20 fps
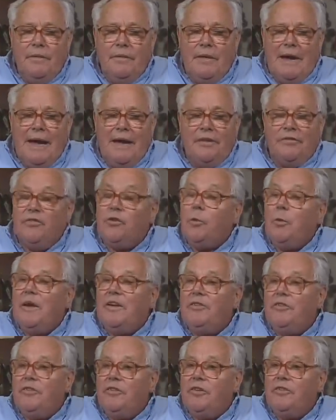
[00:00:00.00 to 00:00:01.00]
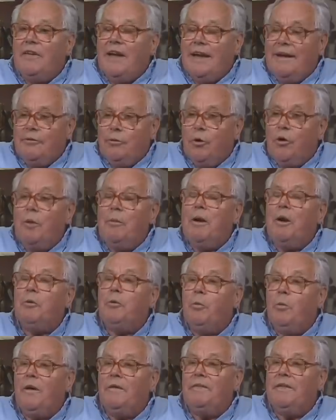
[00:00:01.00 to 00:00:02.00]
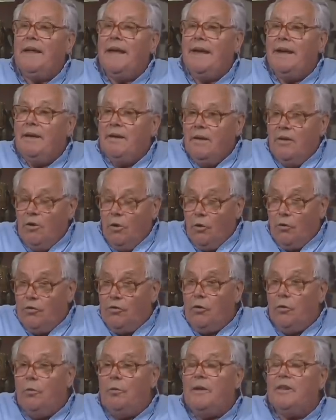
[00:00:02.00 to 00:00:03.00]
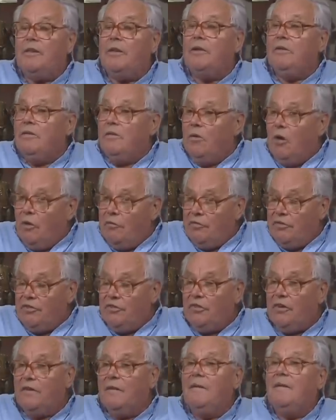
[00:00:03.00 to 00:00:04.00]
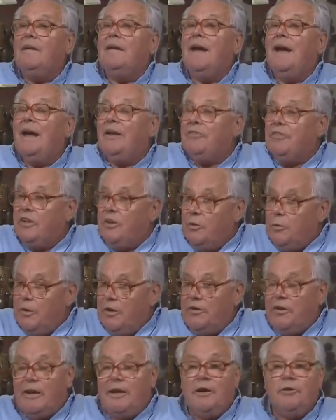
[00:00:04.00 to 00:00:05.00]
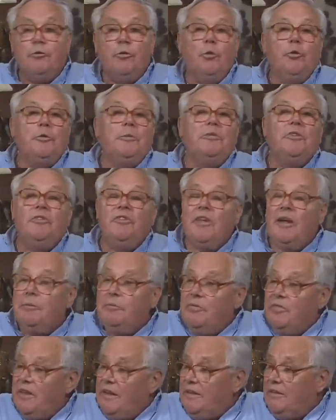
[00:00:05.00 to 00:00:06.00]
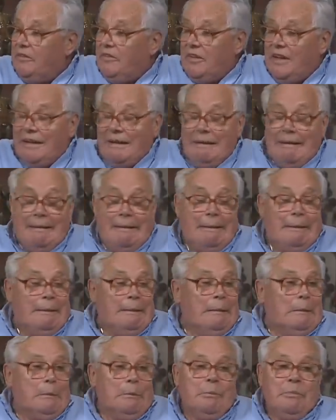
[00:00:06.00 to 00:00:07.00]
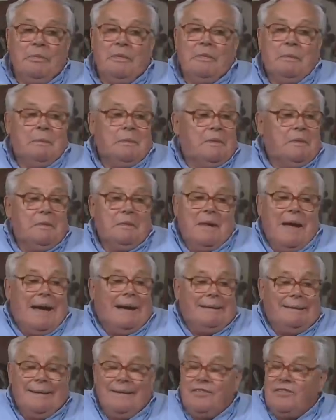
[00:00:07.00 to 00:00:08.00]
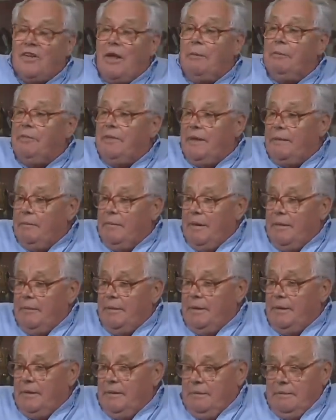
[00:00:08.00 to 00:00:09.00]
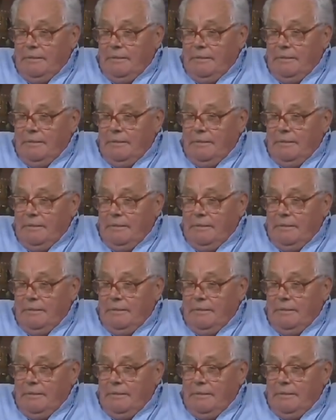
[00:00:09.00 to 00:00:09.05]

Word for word: asked questions. I had to come out one day also with an officer asking questions, and I told him the same thing. He said, I did something, maybe